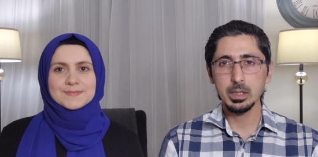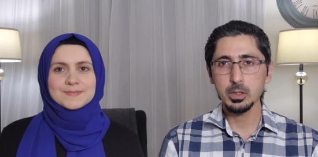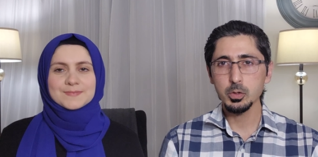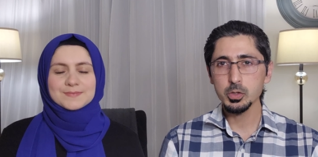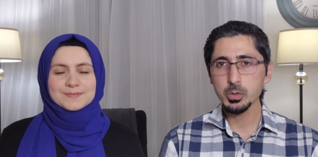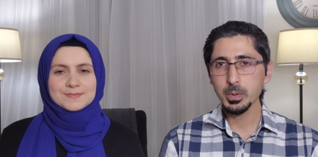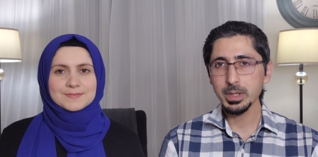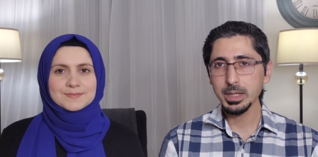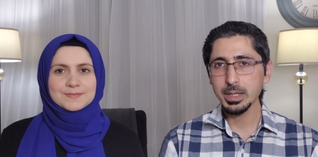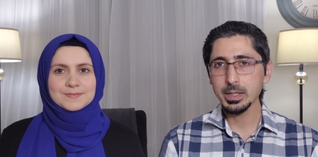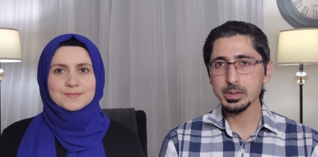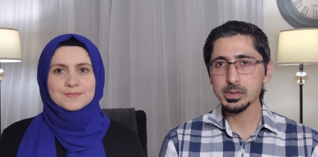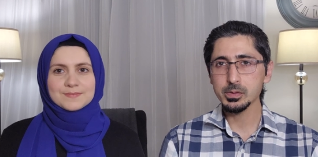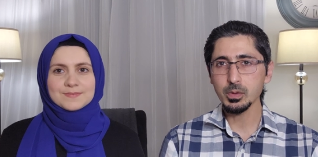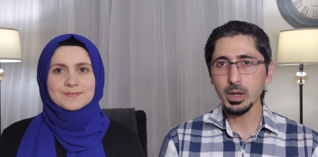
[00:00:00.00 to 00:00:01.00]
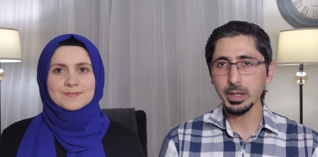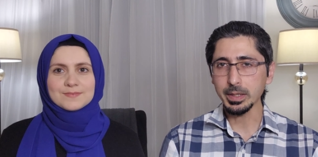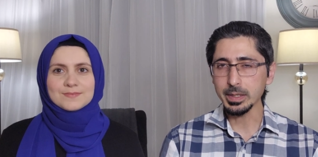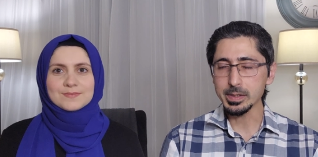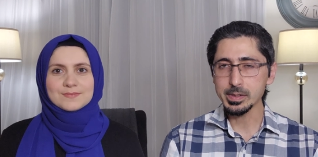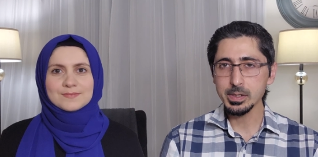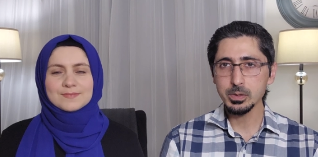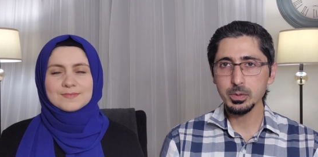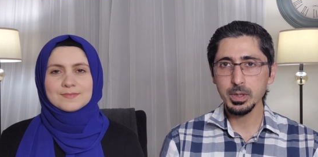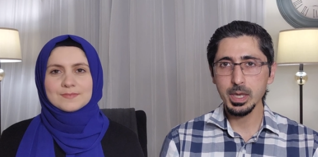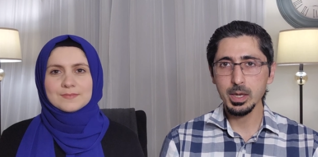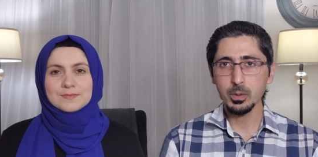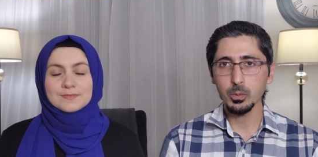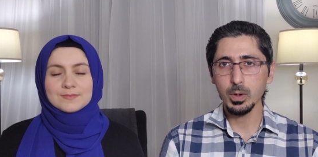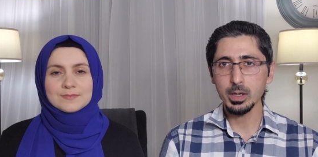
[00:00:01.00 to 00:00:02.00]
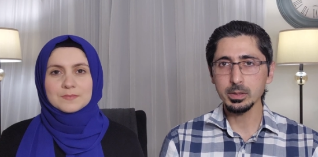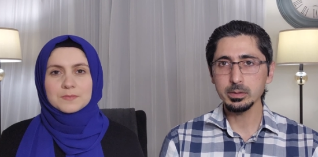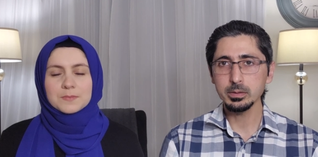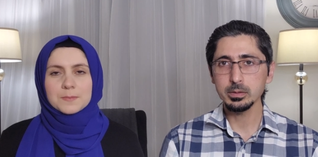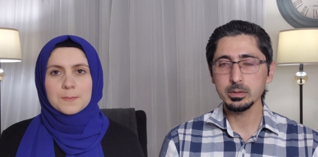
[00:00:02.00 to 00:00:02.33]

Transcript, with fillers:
Speaker 1: usually, it's not easy to get one